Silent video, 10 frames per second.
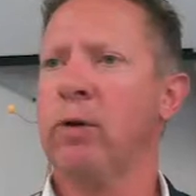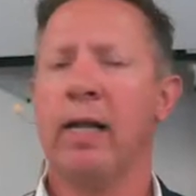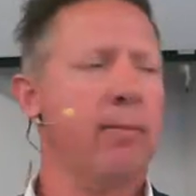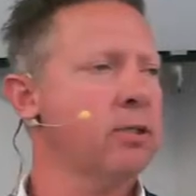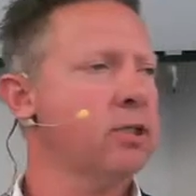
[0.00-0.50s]

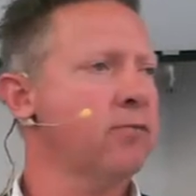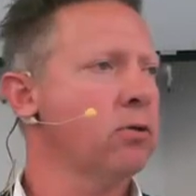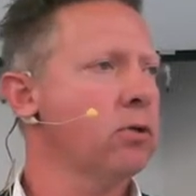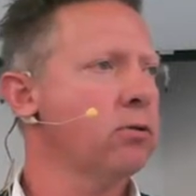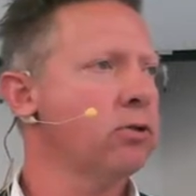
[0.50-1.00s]
happens if you
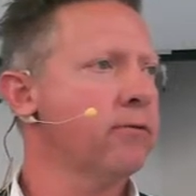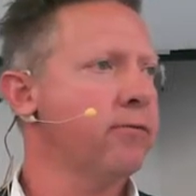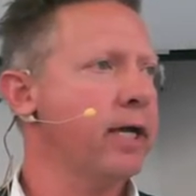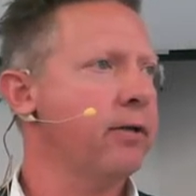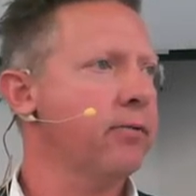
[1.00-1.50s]
lose your
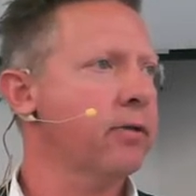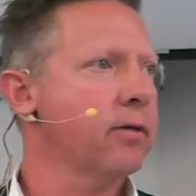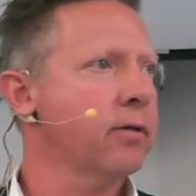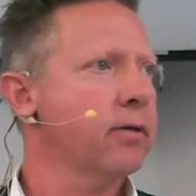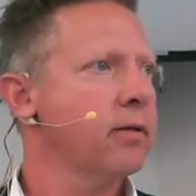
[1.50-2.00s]
faith?
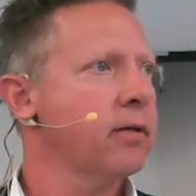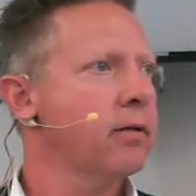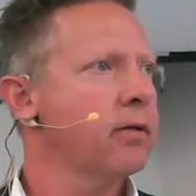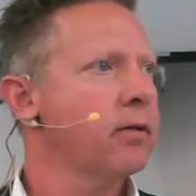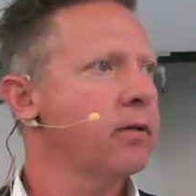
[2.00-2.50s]

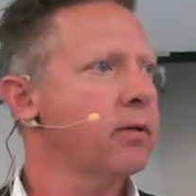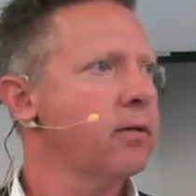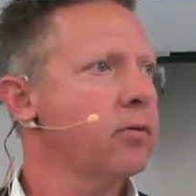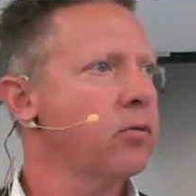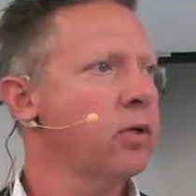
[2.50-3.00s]

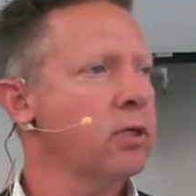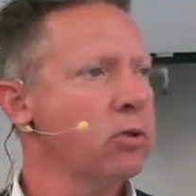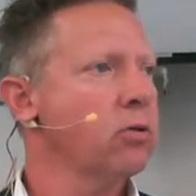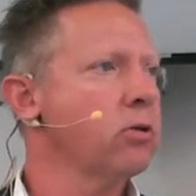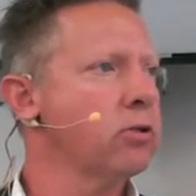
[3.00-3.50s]
Well, then
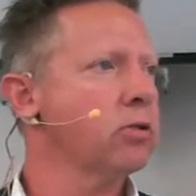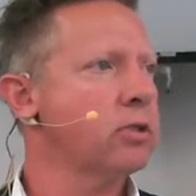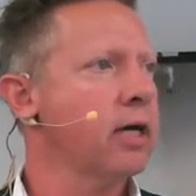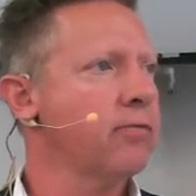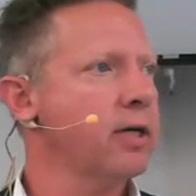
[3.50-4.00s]
you lose your
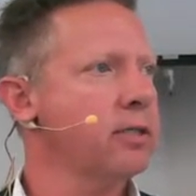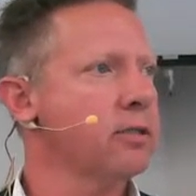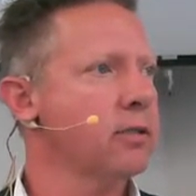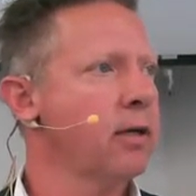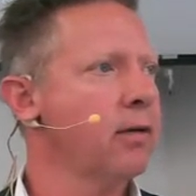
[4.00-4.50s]
salvation.